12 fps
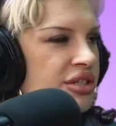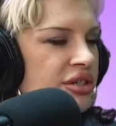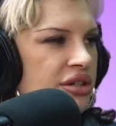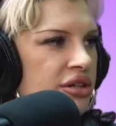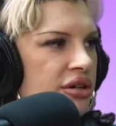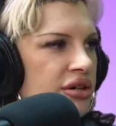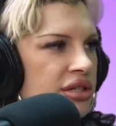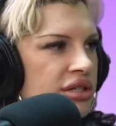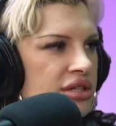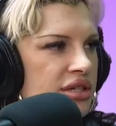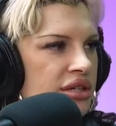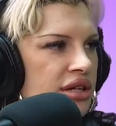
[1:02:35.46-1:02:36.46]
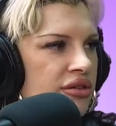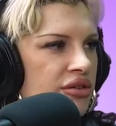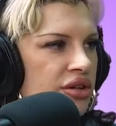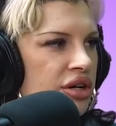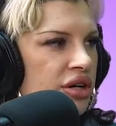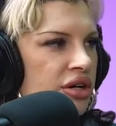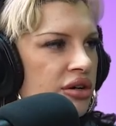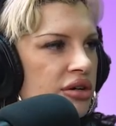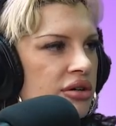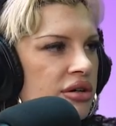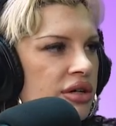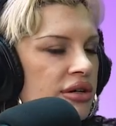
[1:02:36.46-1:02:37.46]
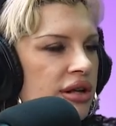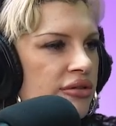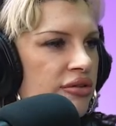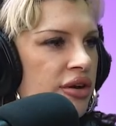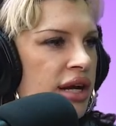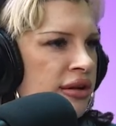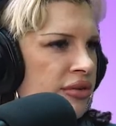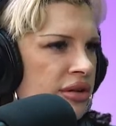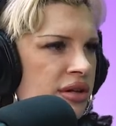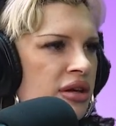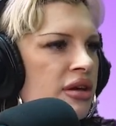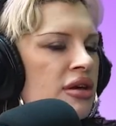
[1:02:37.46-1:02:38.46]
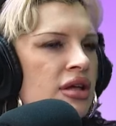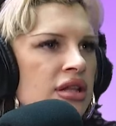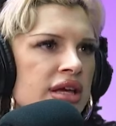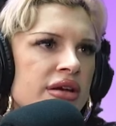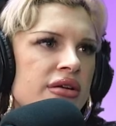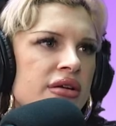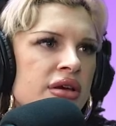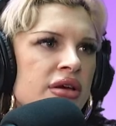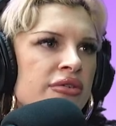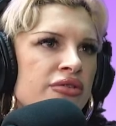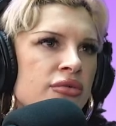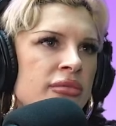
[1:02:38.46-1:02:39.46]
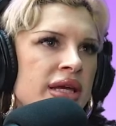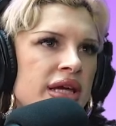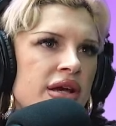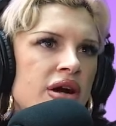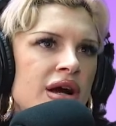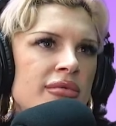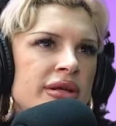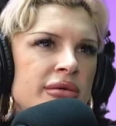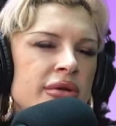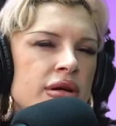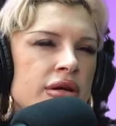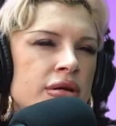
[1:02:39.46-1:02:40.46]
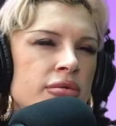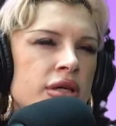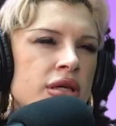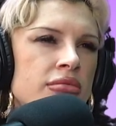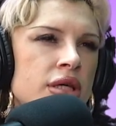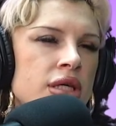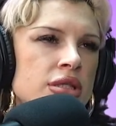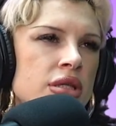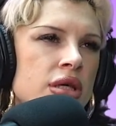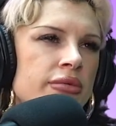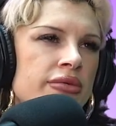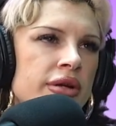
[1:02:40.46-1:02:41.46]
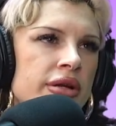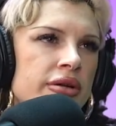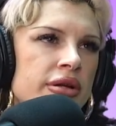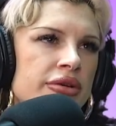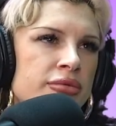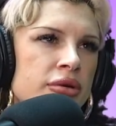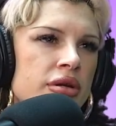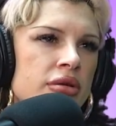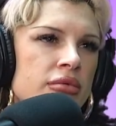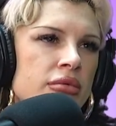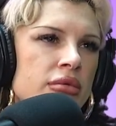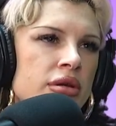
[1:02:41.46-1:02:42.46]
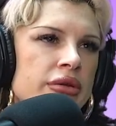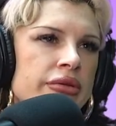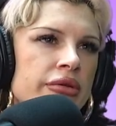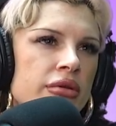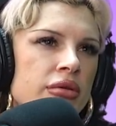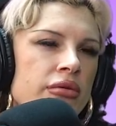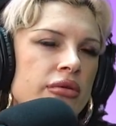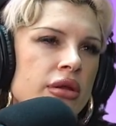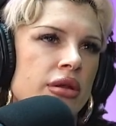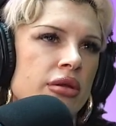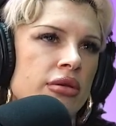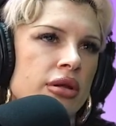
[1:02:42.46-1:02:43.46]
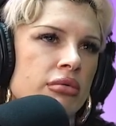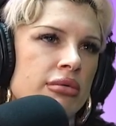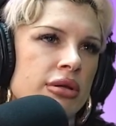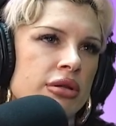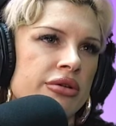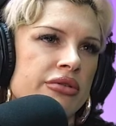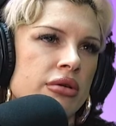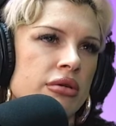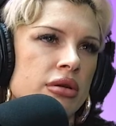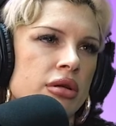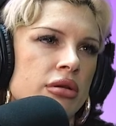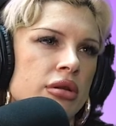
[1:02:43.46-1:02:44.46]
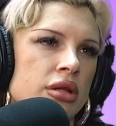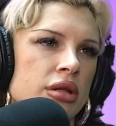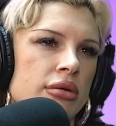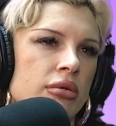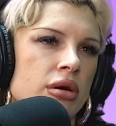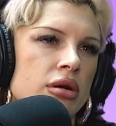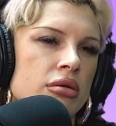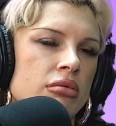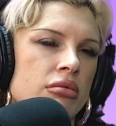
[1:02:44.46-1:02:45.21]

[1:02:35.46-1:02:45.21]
too. Mm-hmm. It's, yeah. You never know. You never, I even How like you, for me in comedy, I'm like, are you booking me because you think I'm funny? Or are you just booking me because you think you need a woman on the show and you think that I'm hot?